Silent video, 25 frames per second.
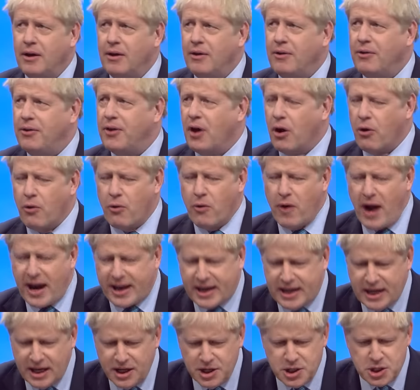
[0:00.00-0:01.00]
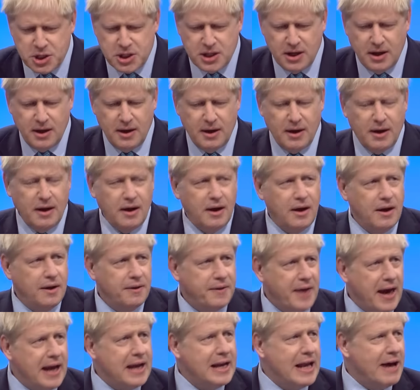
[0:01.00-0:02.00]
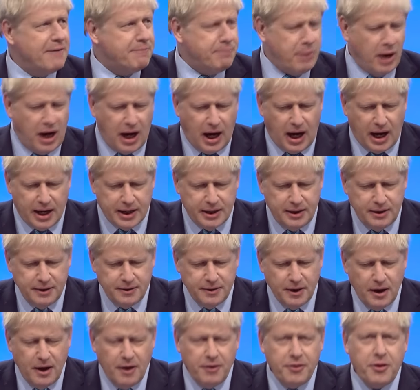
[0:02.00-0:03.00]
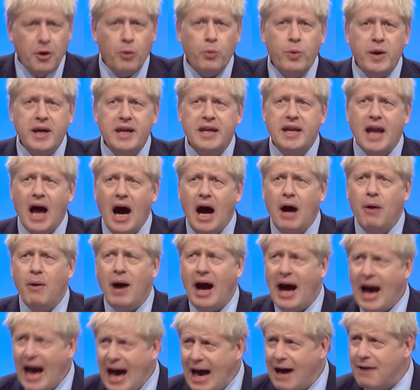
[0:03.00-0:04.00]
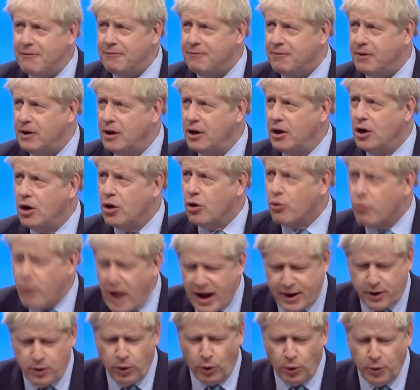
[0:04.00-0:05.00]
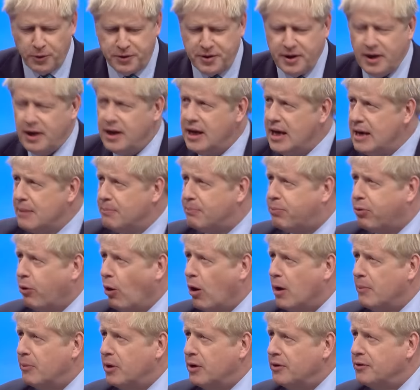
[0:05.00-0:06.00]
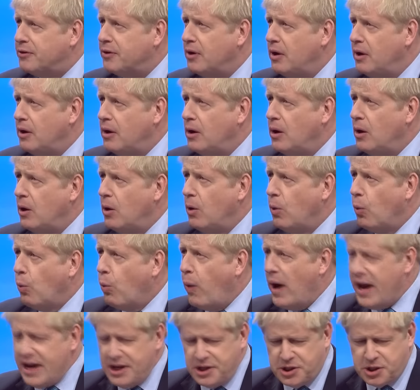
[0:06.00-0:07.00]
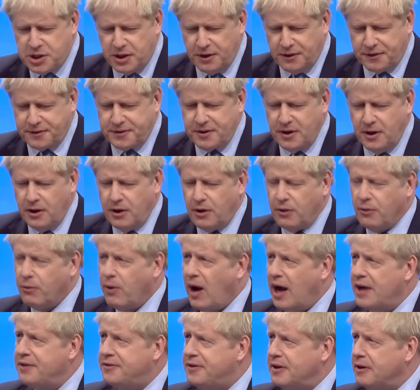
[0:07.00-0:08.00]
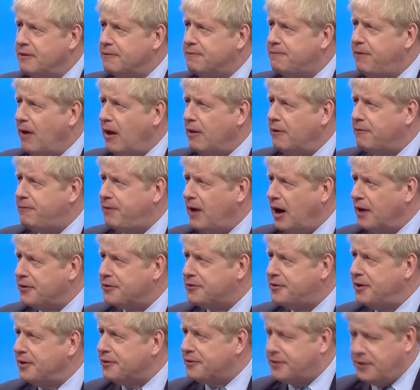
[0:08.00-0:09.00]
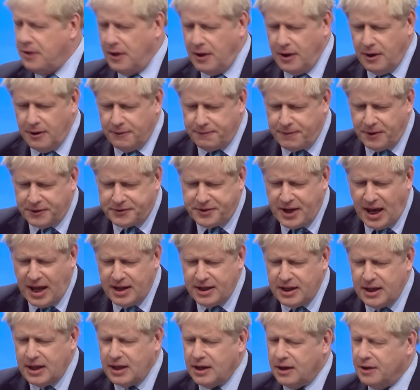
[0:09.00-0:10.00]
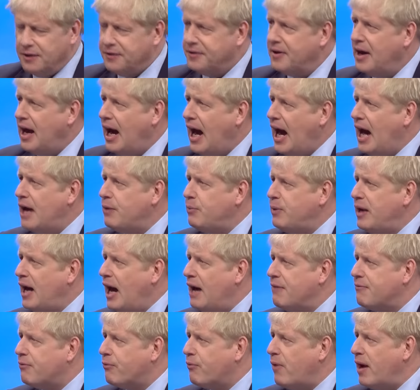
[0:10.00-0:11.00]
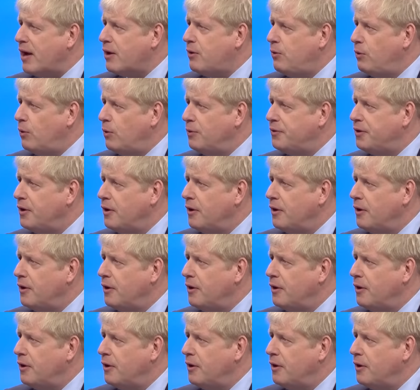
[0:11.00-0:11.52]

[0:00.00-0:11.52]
the wreckage they left behind that we now have record employment, wages rising far the fastest for ten years, and we have record